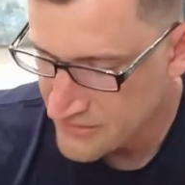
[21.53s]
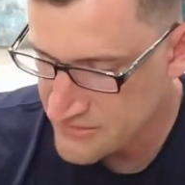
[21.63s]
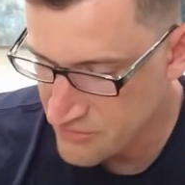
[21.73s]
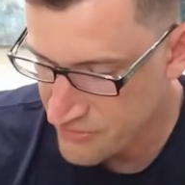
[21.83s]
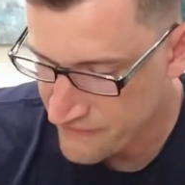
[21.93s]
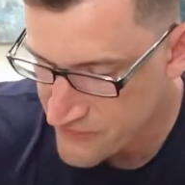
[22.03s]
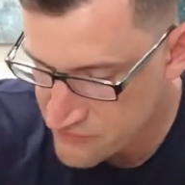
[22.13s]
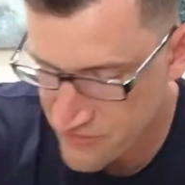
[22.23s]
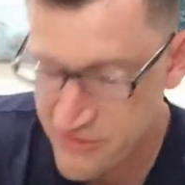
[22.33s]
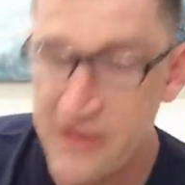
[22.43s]
So the
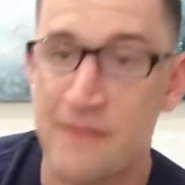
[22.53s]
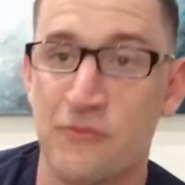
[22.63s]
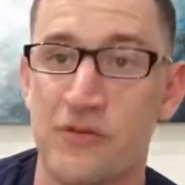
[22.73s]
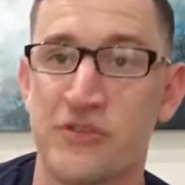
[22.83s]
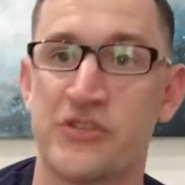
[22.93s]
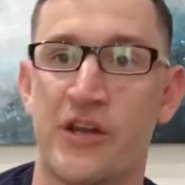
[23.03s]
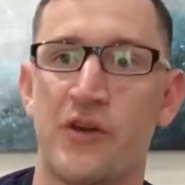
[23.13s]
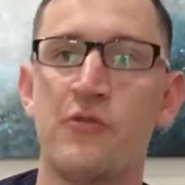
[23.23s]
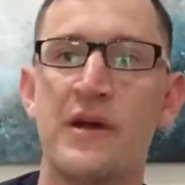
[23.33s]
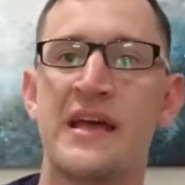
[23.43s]
first record I'm going to
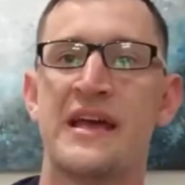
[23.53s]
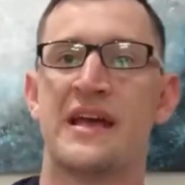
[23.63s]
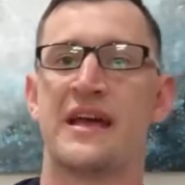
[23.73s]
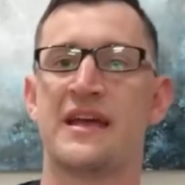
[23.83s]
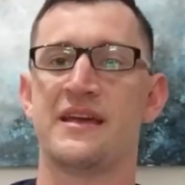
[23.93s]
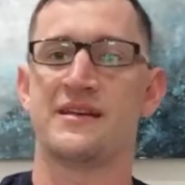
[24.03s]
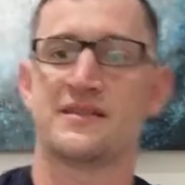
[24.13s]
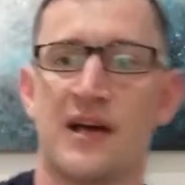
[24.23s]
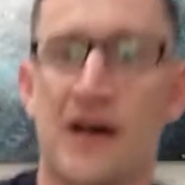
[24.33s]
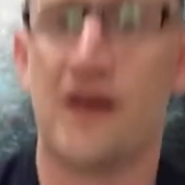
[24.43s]
show
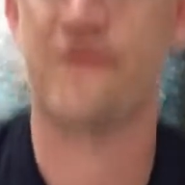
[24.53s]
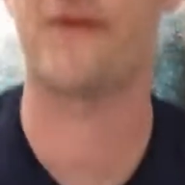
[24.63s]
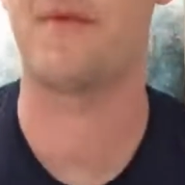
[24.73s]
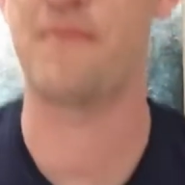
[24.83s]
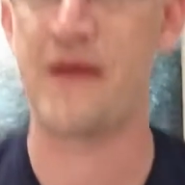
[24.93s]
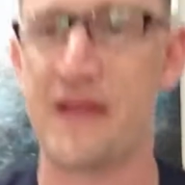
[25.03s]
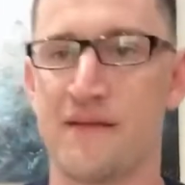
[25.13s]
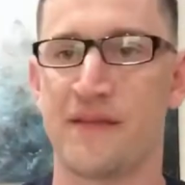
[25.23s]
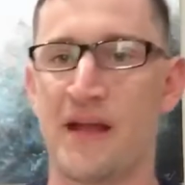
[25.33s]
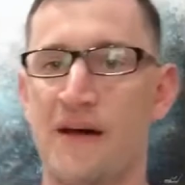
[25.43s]
is from a
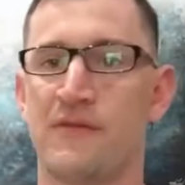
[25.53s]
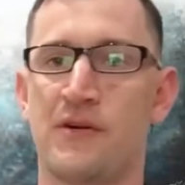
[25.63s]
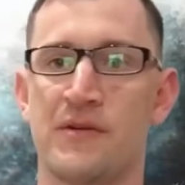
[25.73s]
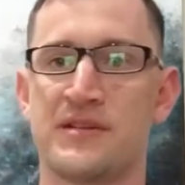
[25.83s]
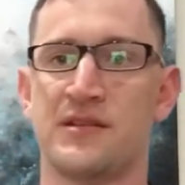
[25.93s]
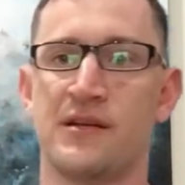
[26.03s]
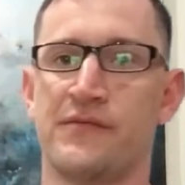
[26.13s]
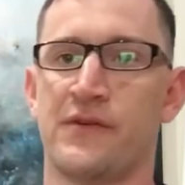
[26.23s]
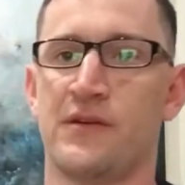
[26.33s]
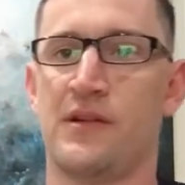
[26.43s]
band that I've always
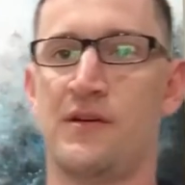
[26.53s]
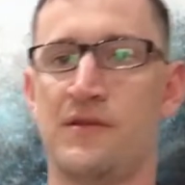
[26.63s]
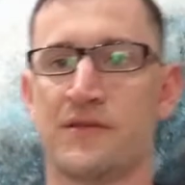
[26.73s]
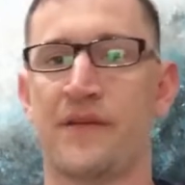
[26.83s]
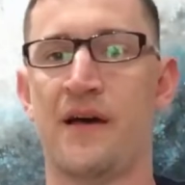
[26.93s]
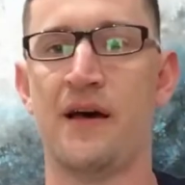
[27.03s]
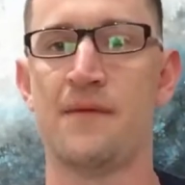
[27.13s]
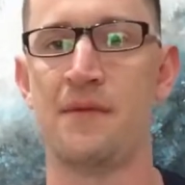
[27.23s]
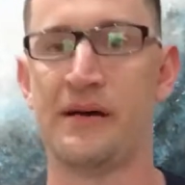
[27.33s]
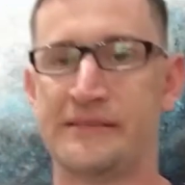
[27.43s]
loved for a long
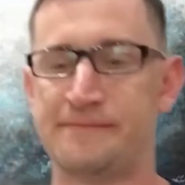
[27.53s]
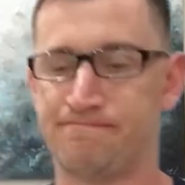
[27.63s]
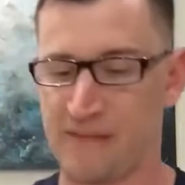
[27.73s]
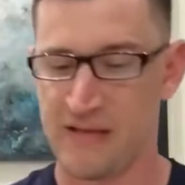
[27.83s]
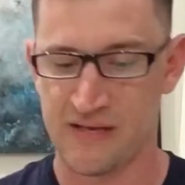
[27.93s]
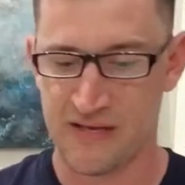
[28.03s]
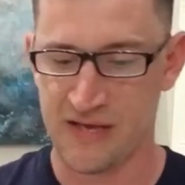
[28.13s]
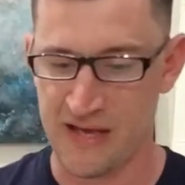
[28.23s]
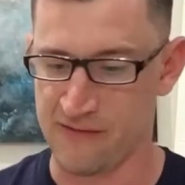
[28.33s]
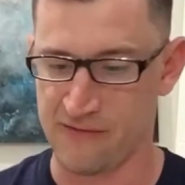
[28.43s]
time.
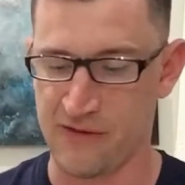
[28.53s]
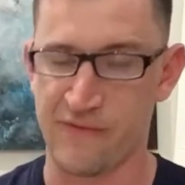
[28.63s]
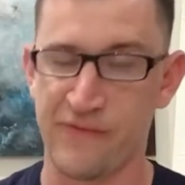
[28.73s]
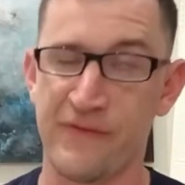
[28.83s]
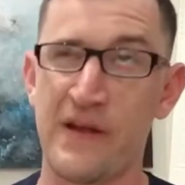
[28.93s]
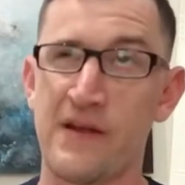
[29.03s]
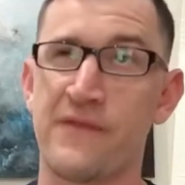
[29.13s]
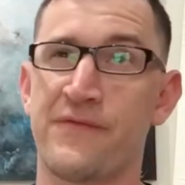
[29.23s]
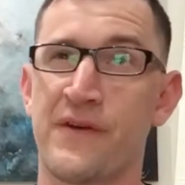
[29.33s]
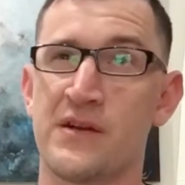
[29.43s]
Their very
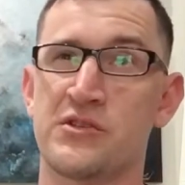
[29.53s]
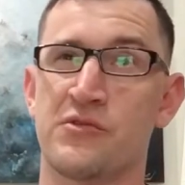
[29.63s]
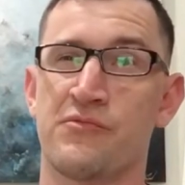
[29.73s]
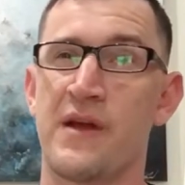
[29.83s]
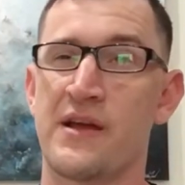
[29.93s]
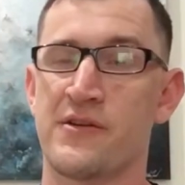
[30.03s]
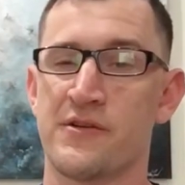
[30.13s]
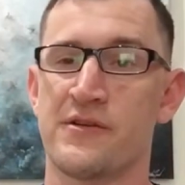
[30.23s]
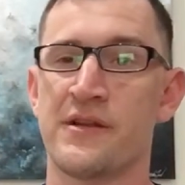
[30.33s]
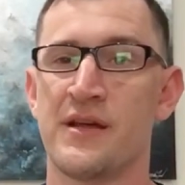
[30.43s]
first
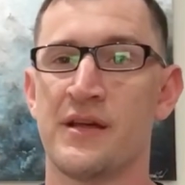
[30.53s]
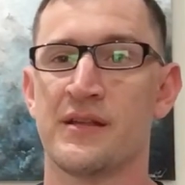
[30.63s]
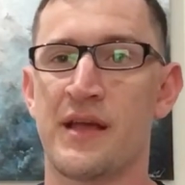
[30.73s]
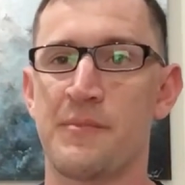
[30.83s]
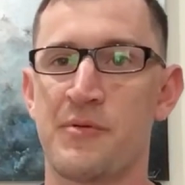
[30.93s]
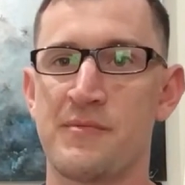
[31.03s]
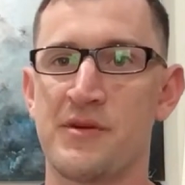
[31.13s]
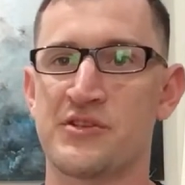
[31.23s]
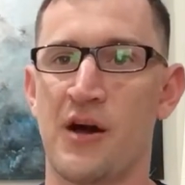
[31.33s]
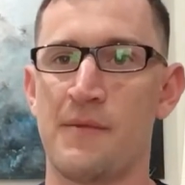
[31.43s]
record, they pretty
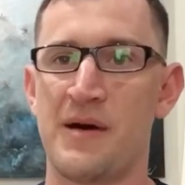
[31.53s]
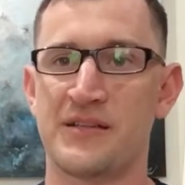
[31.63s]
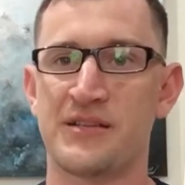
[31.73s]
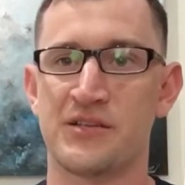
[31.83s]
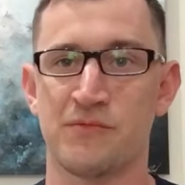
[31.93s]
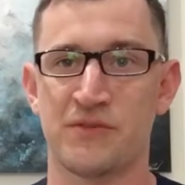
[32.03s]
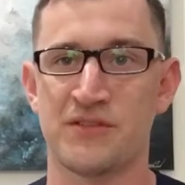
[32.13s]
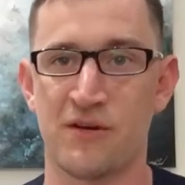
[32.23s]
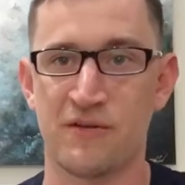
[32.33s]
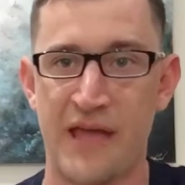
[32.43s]
much caught my attention with the
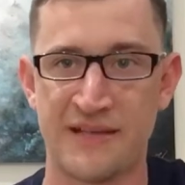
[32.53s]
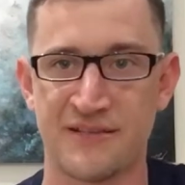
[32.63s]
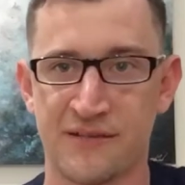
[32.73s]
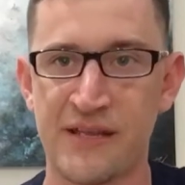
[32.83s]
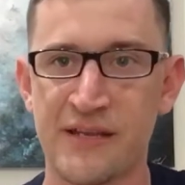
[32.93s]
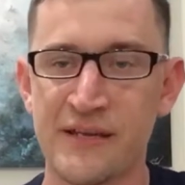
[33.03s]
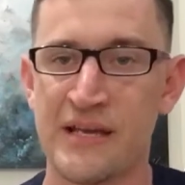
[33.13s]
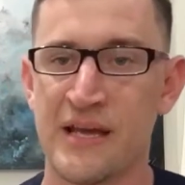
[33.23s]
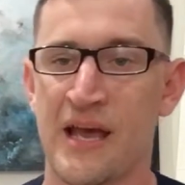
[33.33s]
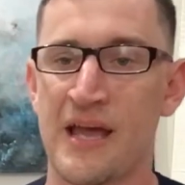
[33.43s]
song Gasoline,
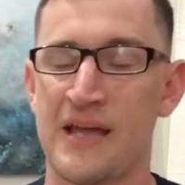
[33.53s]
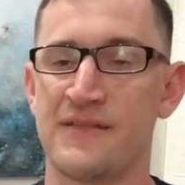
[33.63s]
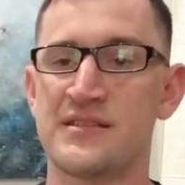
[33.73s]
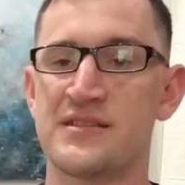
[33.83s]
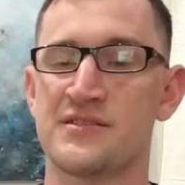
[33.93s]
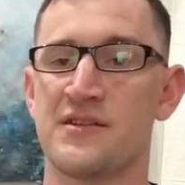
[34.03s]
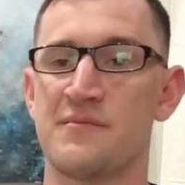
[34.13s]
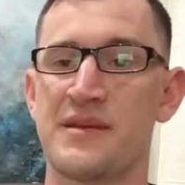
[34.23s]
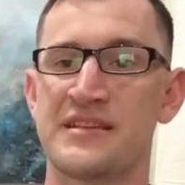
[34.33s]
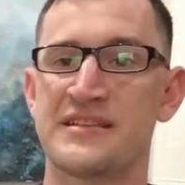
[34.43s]
and this is going to
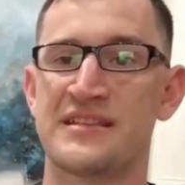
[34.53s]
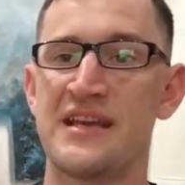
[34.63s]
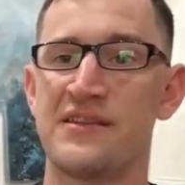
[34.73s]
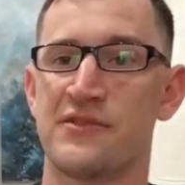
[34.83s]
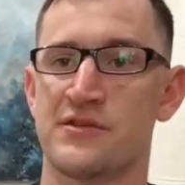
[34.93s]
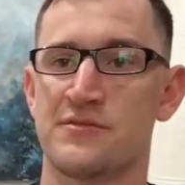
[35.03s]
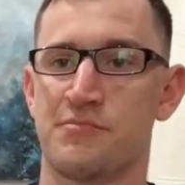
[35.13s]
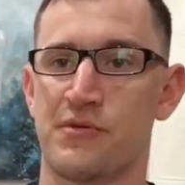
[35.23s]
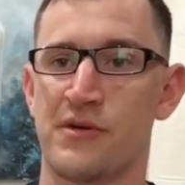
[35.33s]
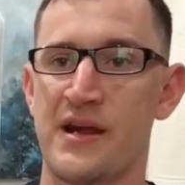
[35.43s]
be Seether's
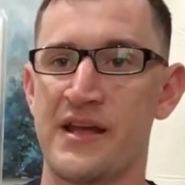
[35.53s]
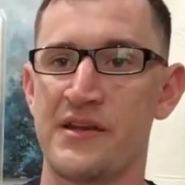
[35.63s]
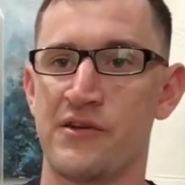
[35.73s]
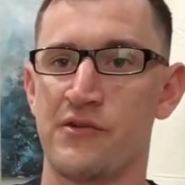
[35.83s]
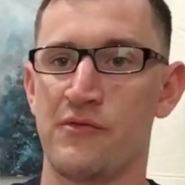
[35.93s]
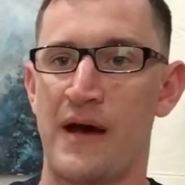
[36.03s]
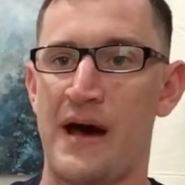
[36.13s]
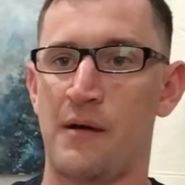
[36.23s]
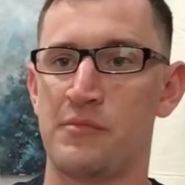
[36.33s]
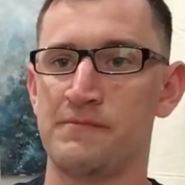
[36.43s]
brand new
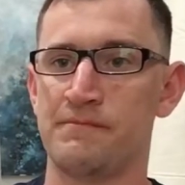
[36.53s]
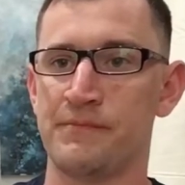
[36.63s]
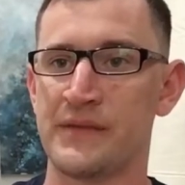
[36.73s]
album.